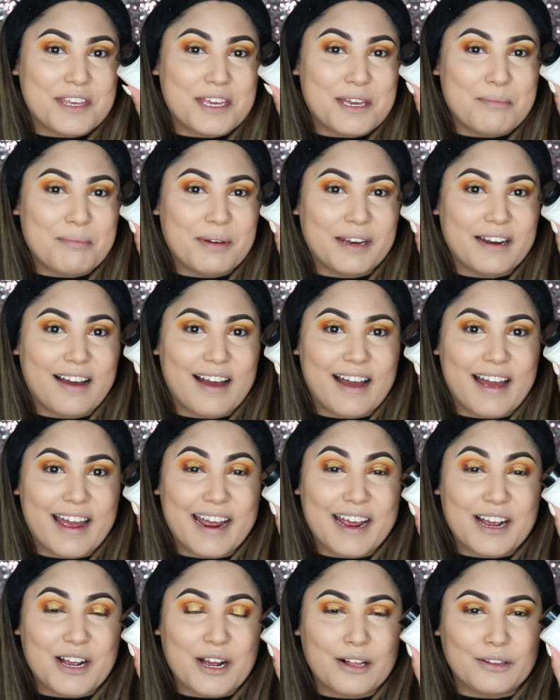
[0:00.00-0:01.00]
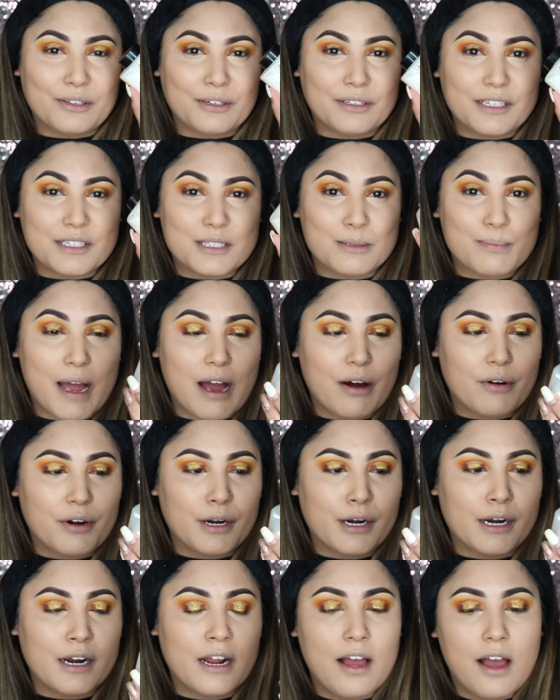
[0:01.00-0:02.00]
The BEIGE colorless
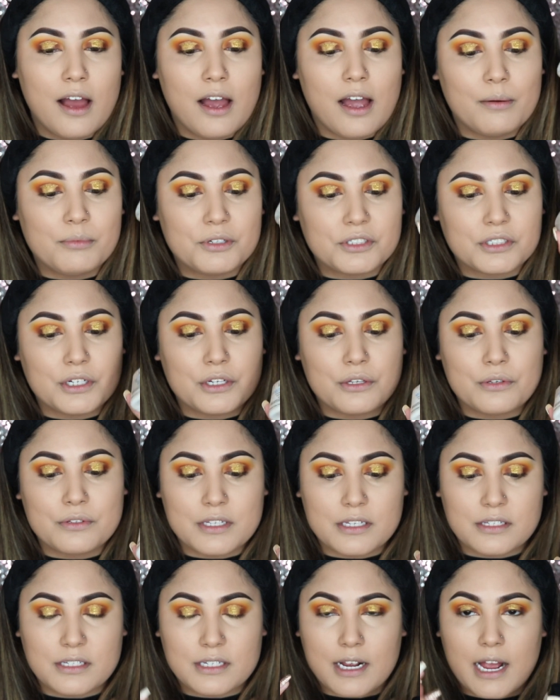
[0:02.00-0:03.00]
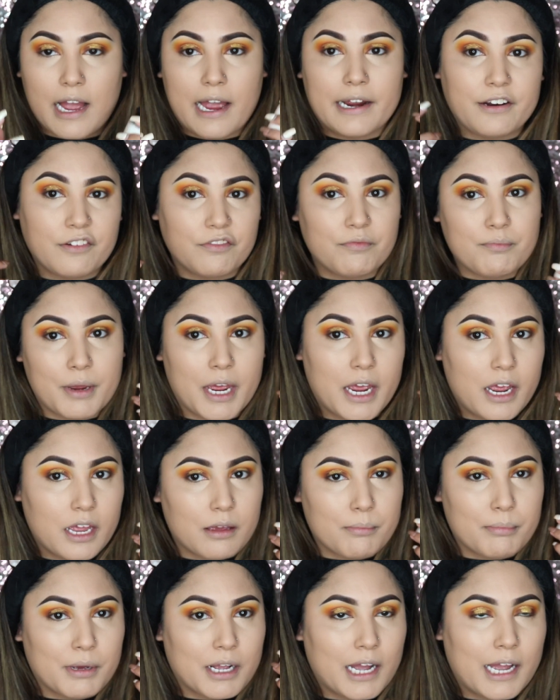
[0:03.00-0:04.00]
powder. I'm just going to use this to kind of
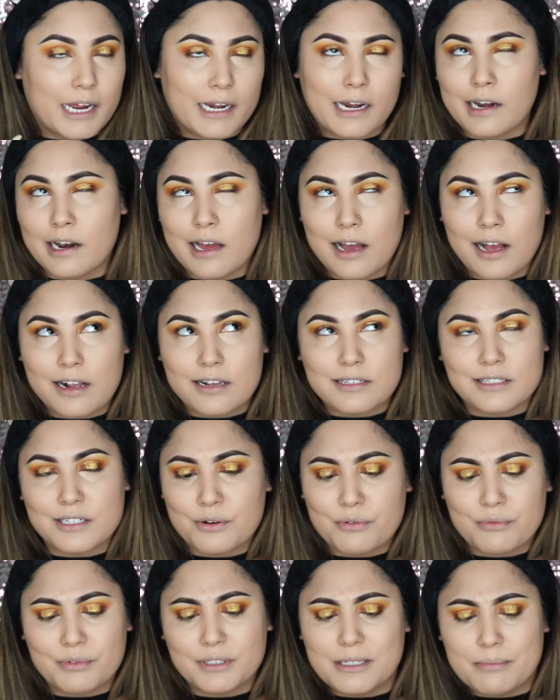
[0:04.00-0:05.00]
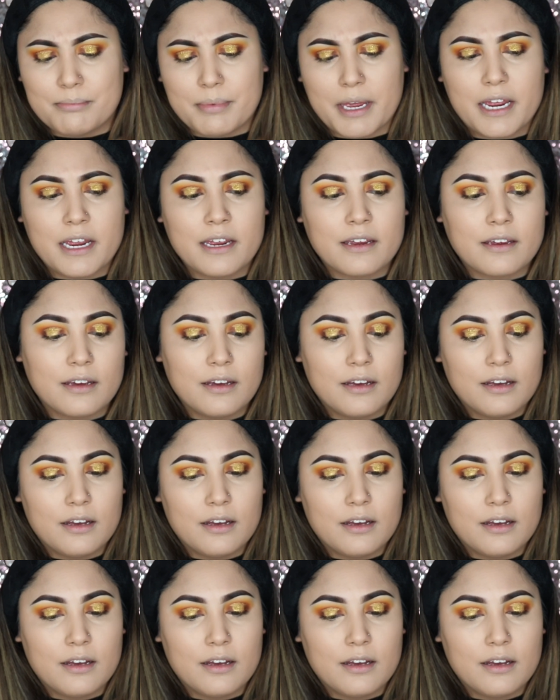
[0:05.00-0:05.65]
bake, but kind of not because I don't really bake.